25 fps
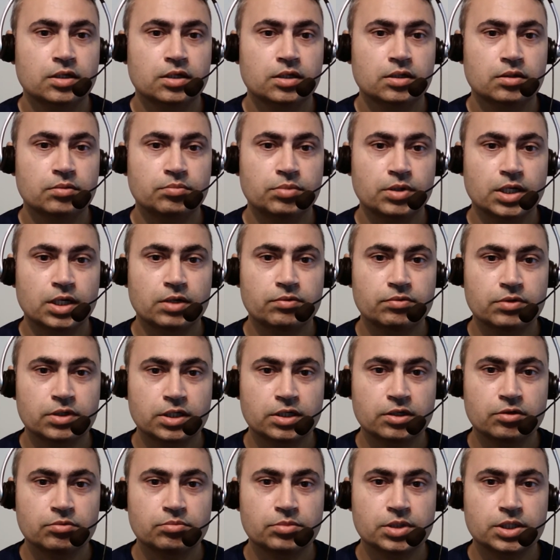But our
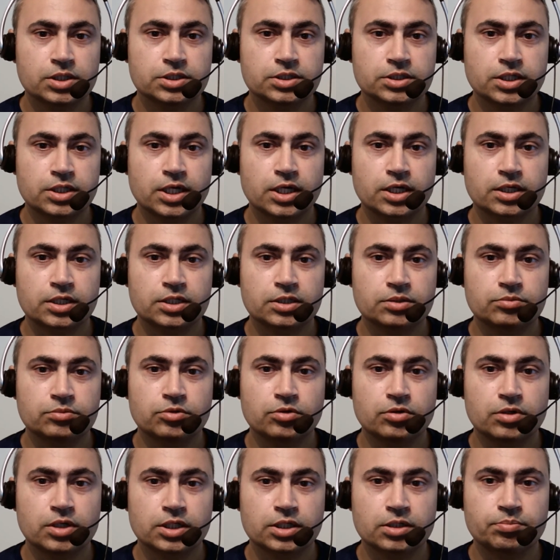government is acting
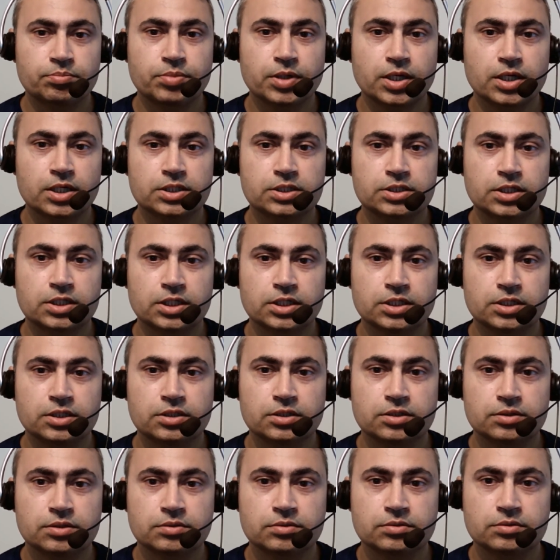more like a parasite